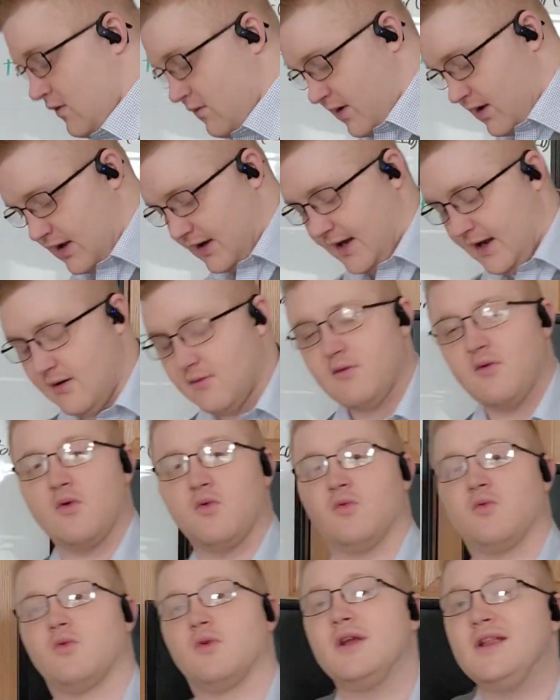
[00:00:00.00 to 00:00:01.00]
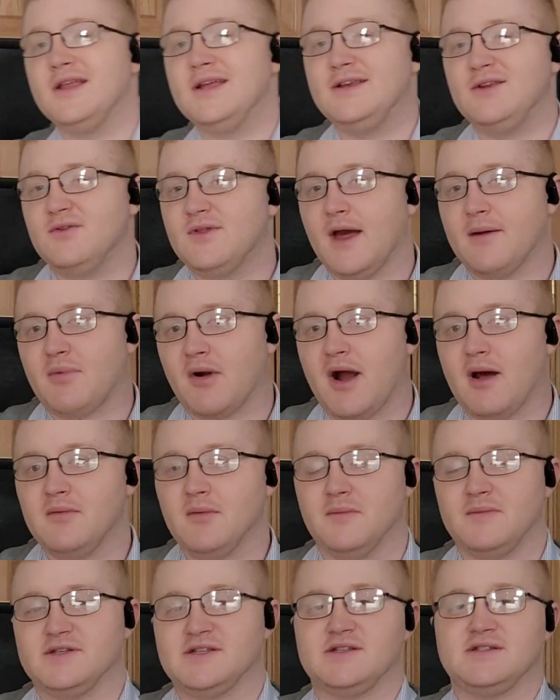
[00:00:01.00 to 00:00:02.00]
Well, I can't really do that
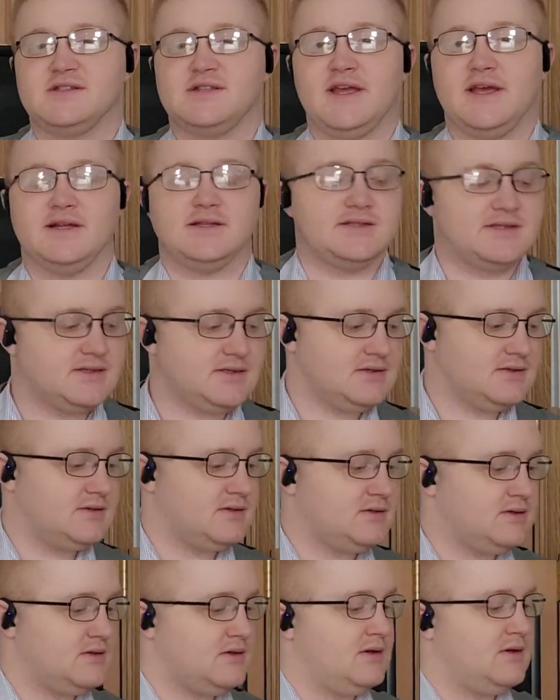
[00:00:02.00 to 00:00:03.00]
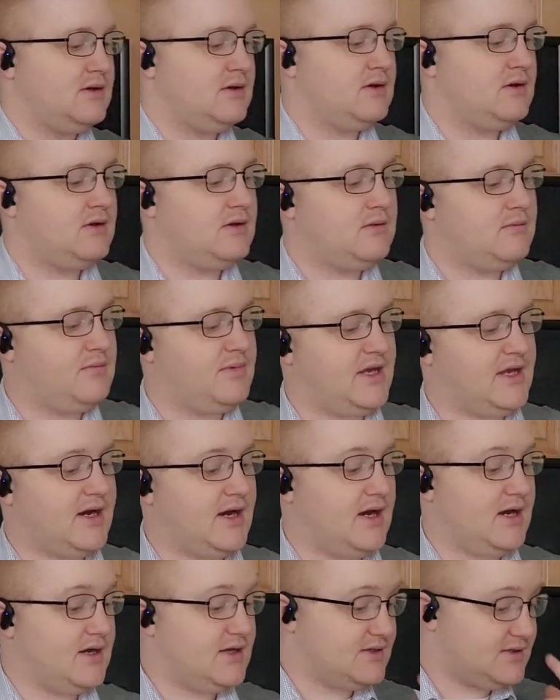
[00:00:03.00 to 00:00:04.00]
problem as it stands
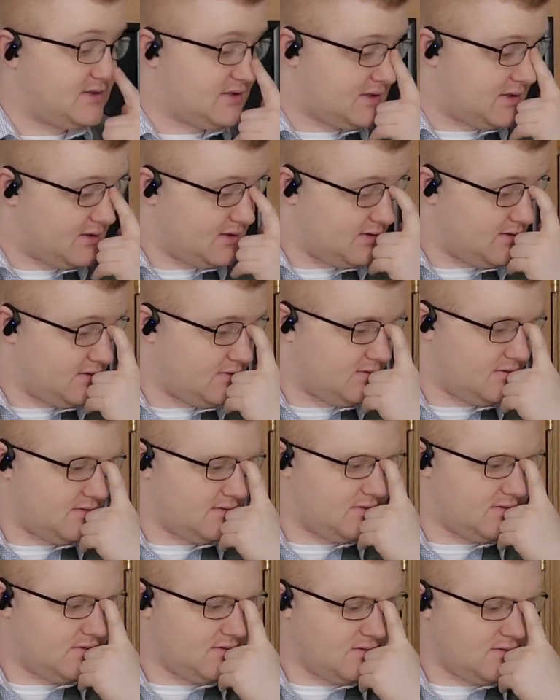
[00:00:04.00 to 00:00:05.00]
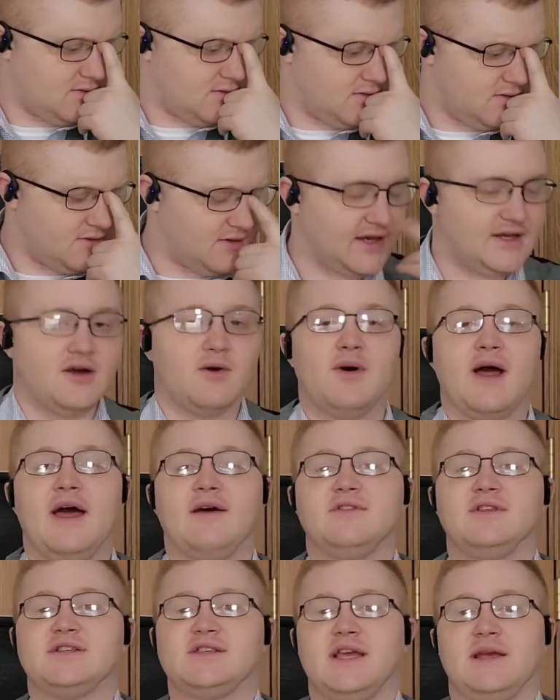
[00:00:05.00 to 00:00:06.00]
because they don't
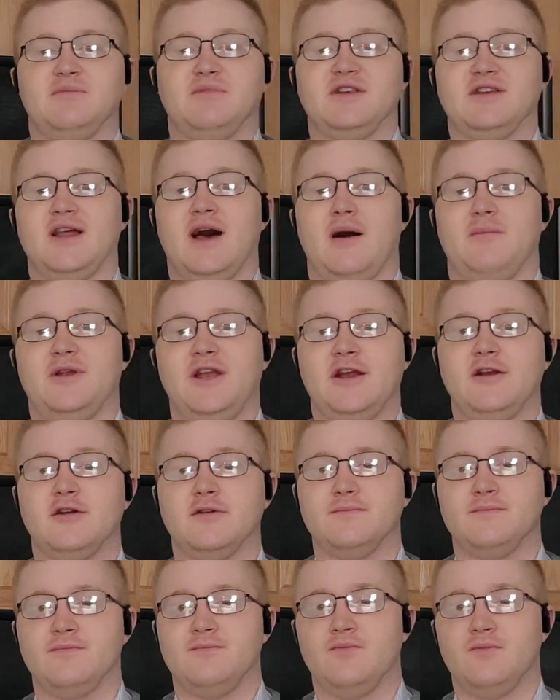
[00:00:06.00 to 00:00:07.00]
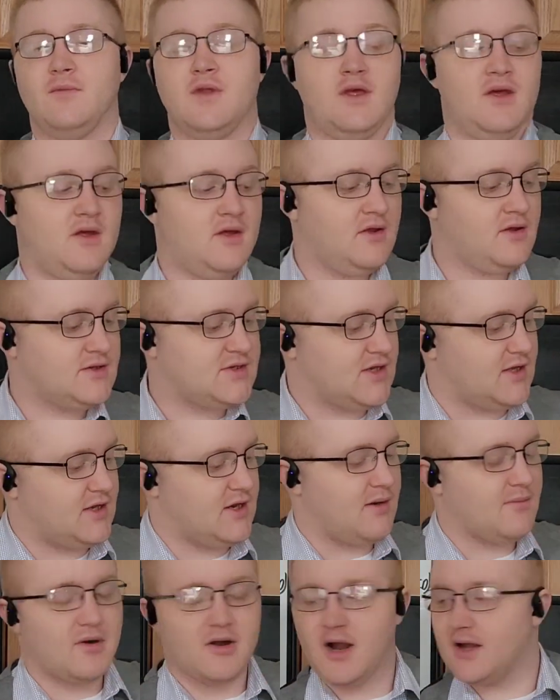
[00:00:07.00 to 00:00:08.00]
have the same denominator. So the
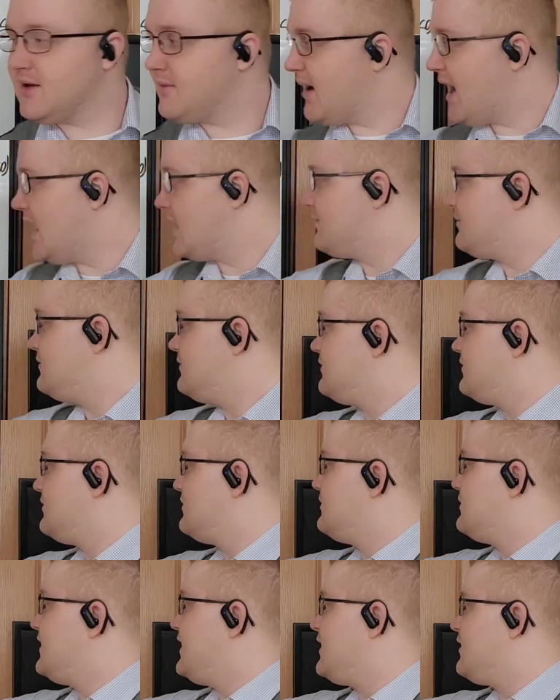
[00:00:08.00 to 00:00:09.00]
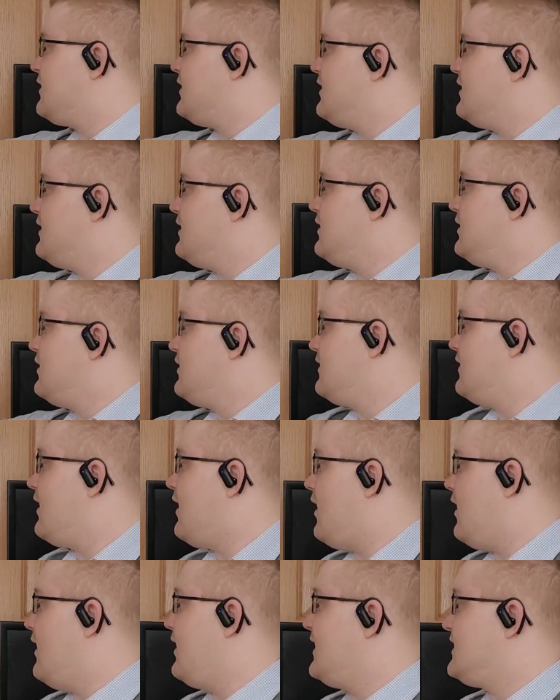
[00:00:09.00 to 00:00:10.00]
number on the bottom here
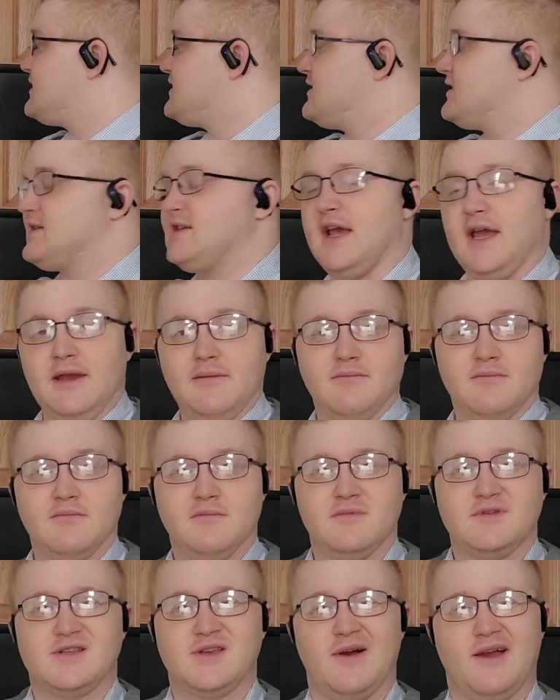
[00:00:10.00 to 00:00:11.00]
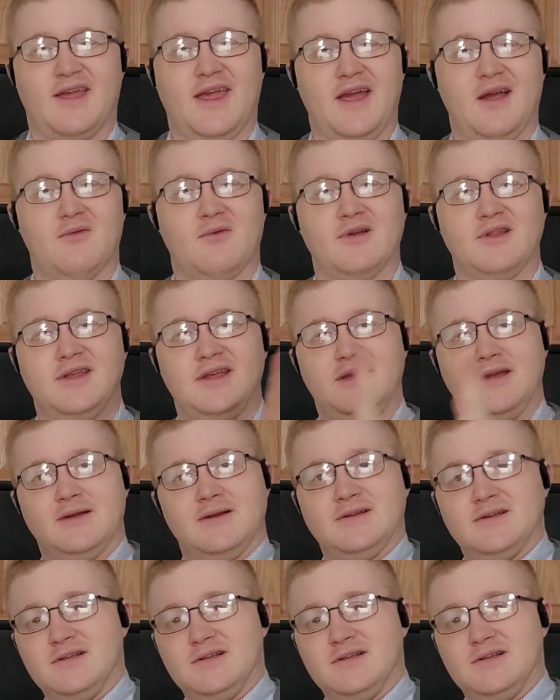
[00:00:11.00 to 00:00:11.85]
isn't the same, so I can't really